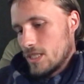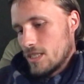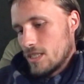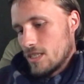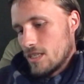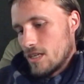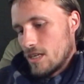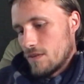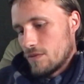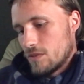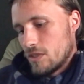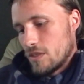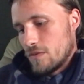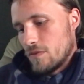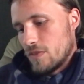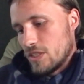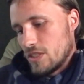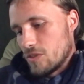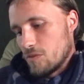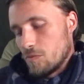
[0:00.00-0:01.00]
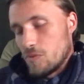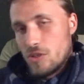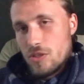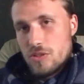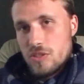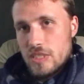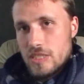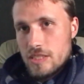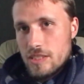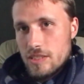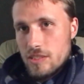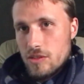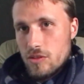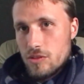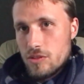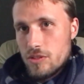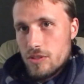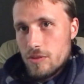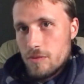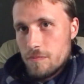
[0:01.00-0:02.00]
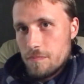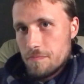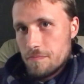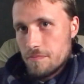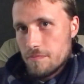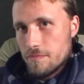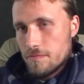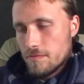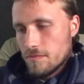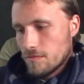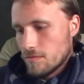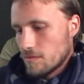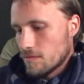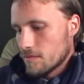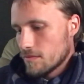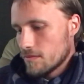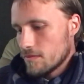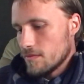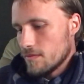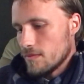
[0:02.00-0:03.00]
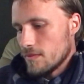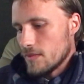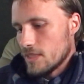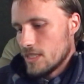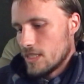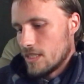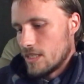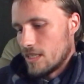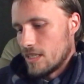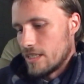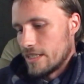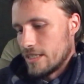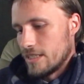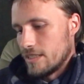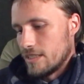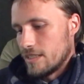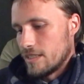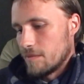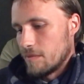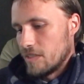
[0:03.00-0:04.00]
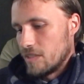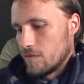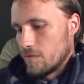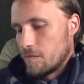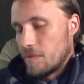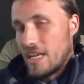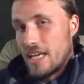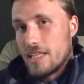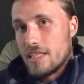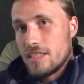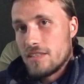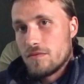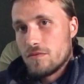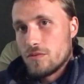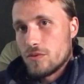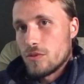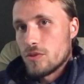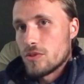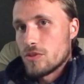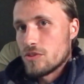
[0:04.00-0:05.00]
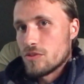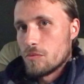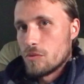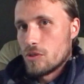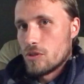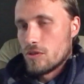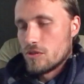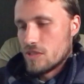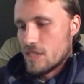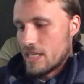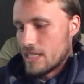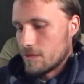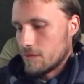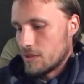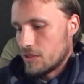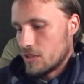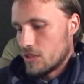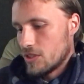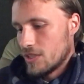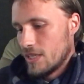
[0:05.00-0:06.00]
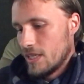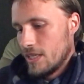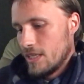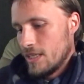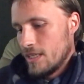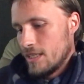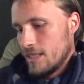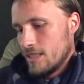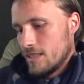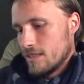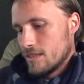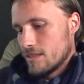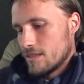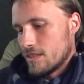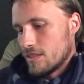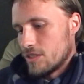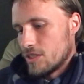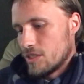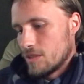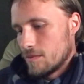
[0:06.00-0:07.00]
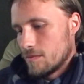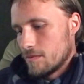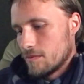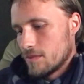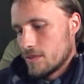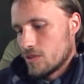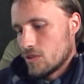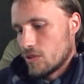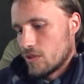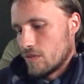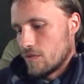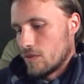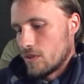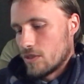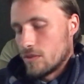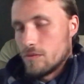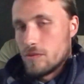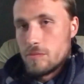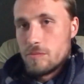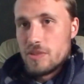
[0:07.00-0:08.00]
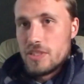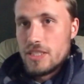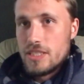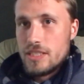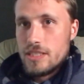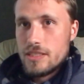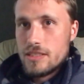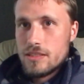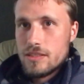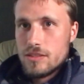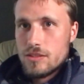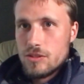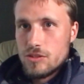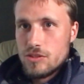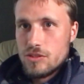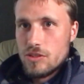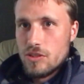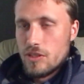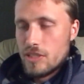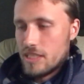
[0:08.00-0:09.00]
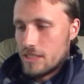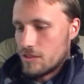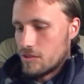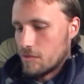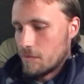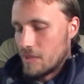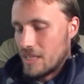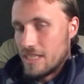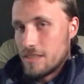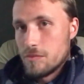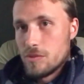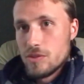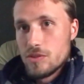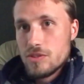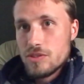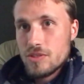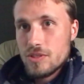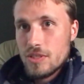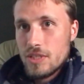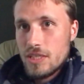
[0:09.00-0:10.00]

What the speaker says: after I finished processing the audio, I did a bit of planning for tomorrow's language session. So I thought it would be good to look at some animals.